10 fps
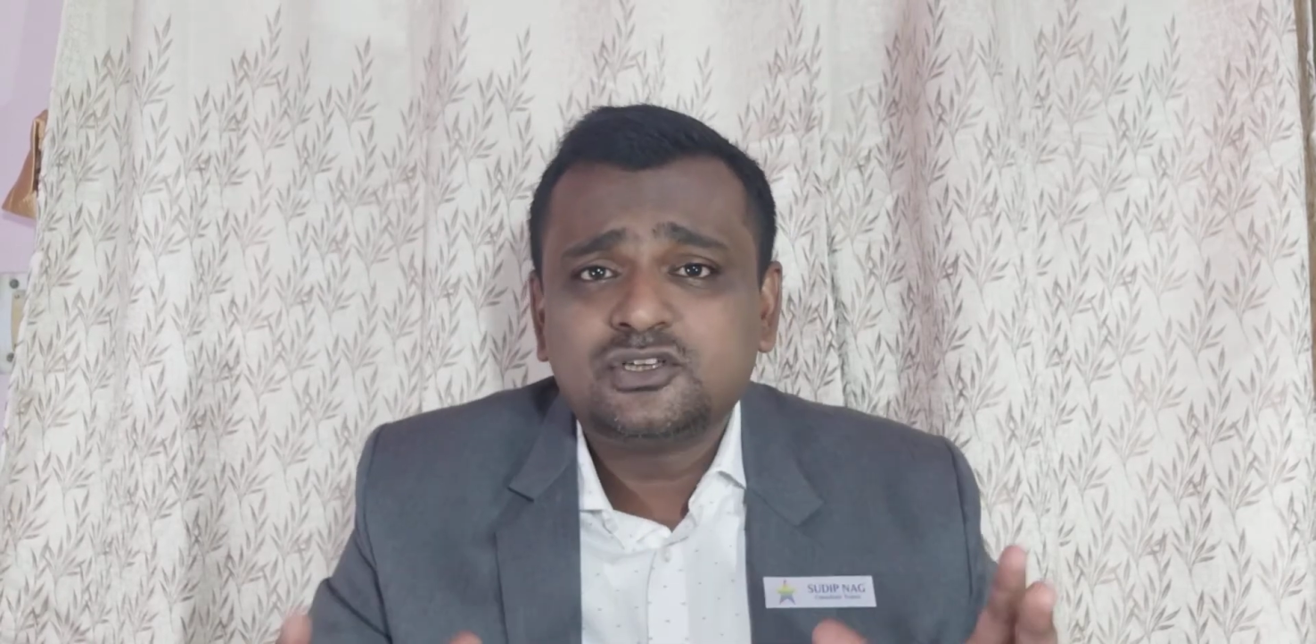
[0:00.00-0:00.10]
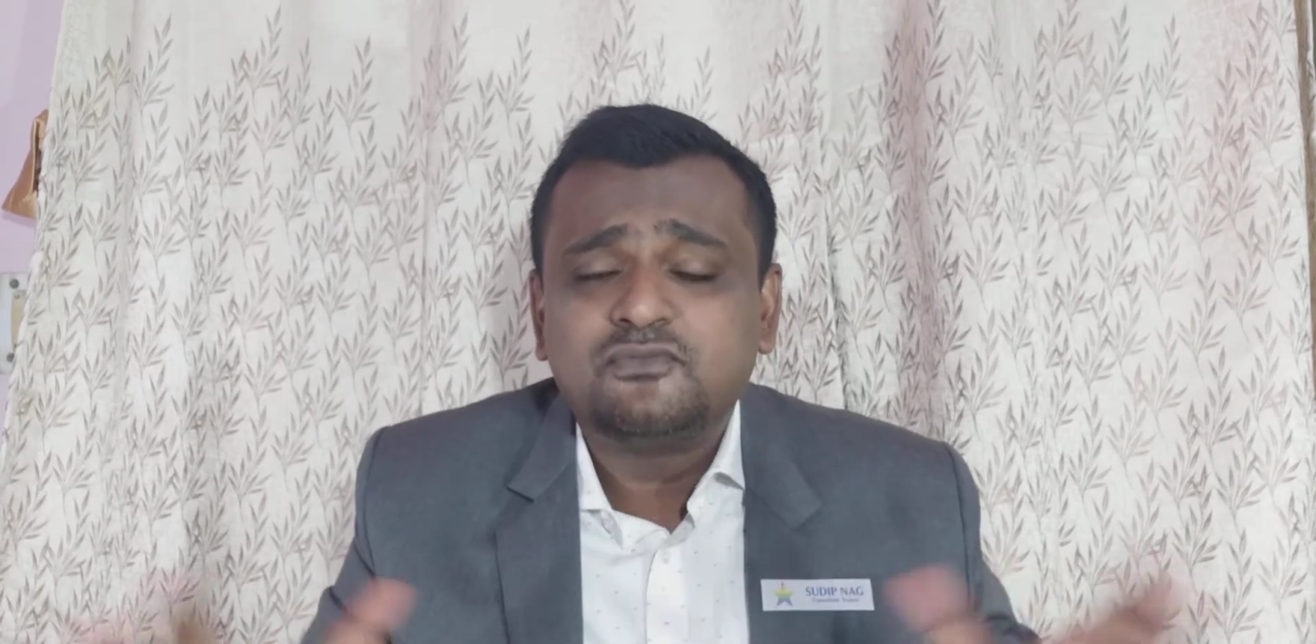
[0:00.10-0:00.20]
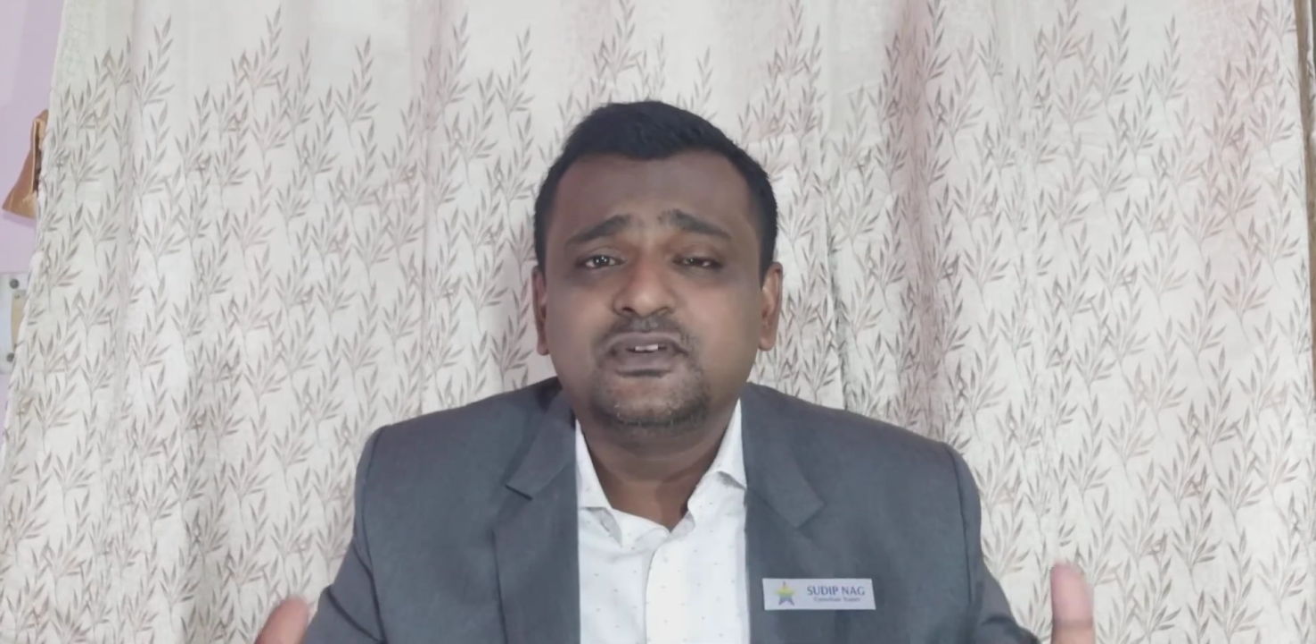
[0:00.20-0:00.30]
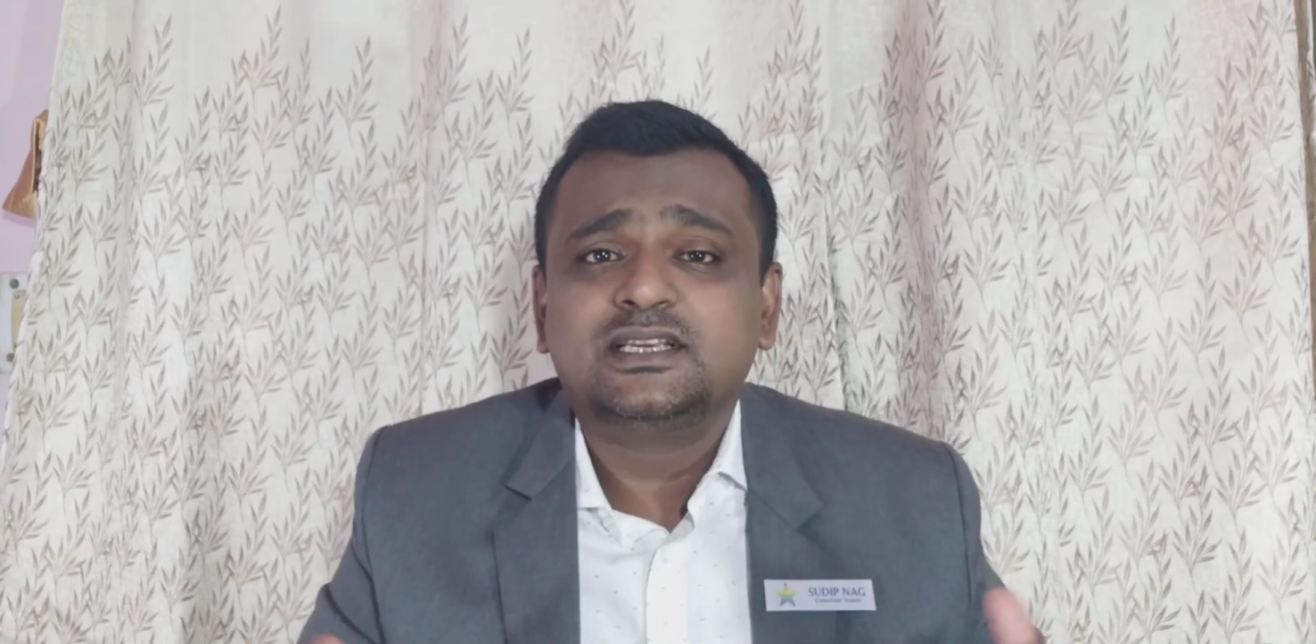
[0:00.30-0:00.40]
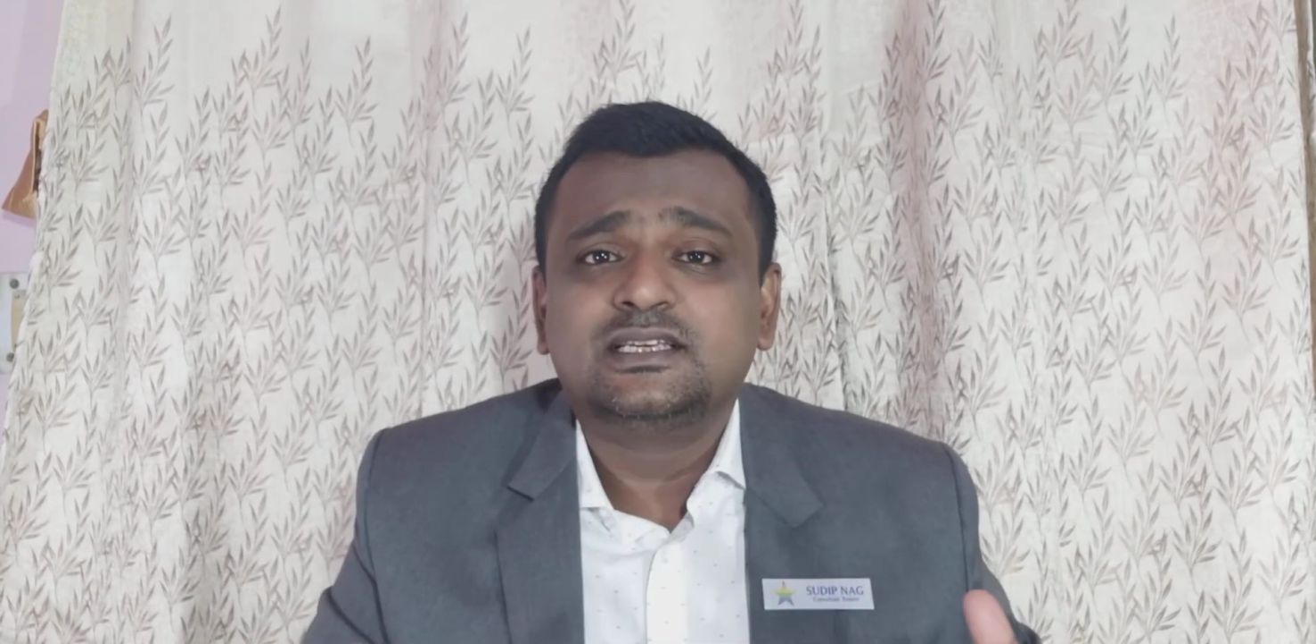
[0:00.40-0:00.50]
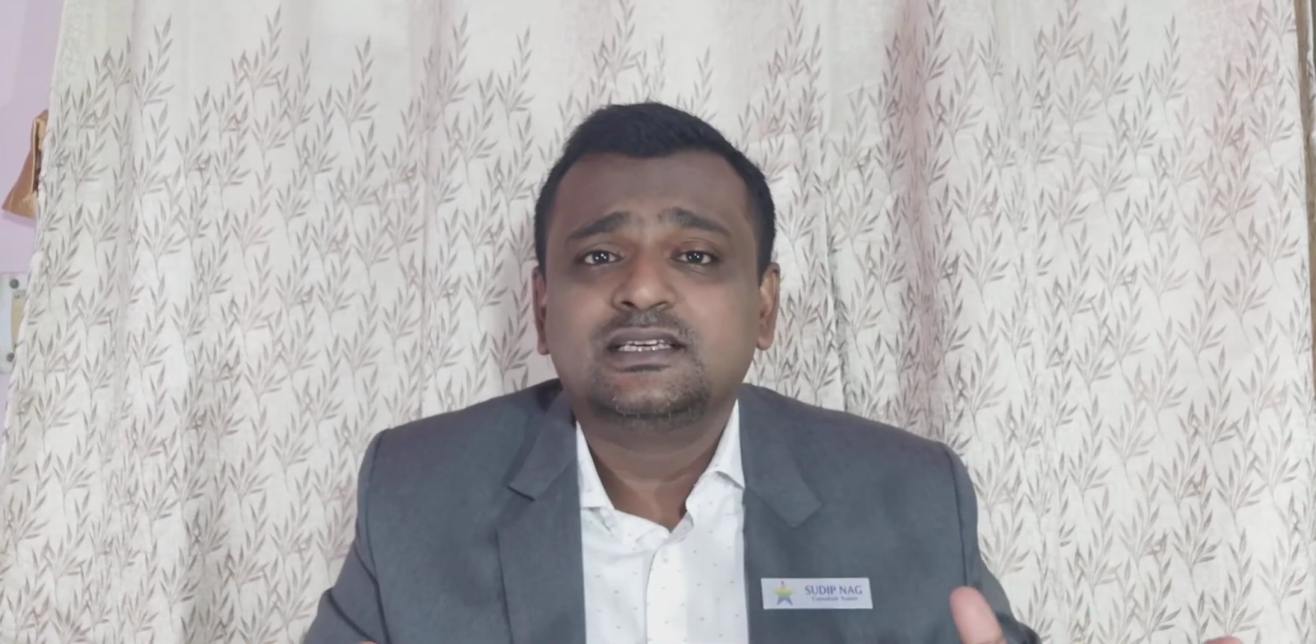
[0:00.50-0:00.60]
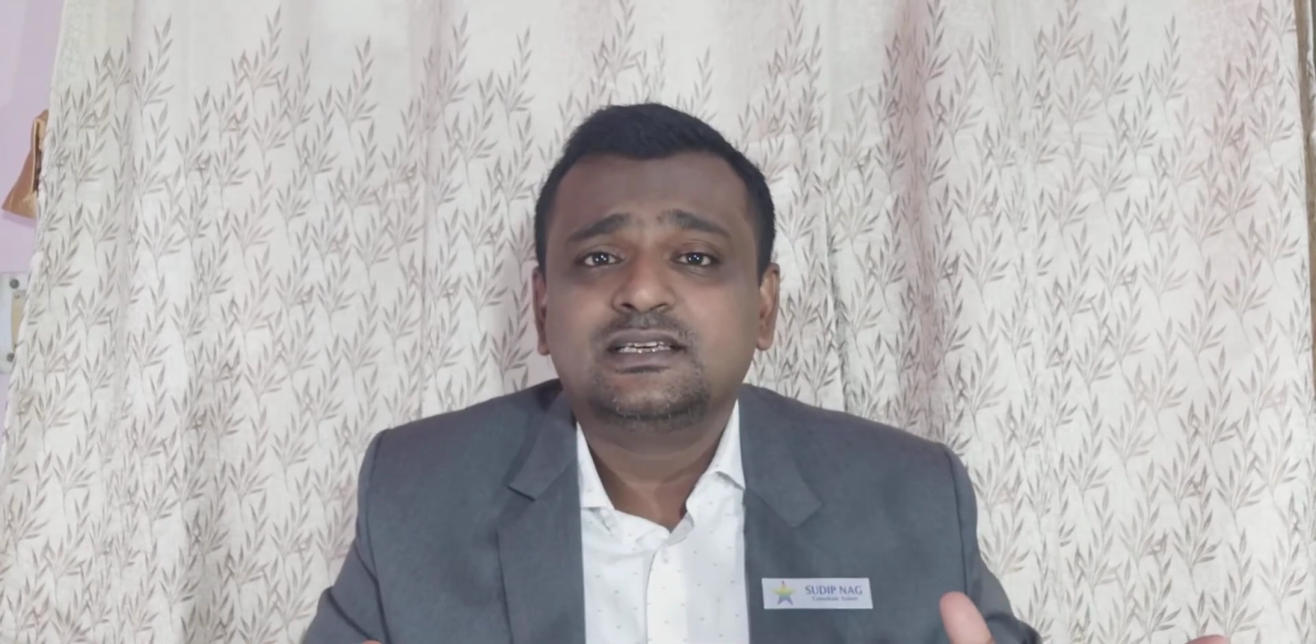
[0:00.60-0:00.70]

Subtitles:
of it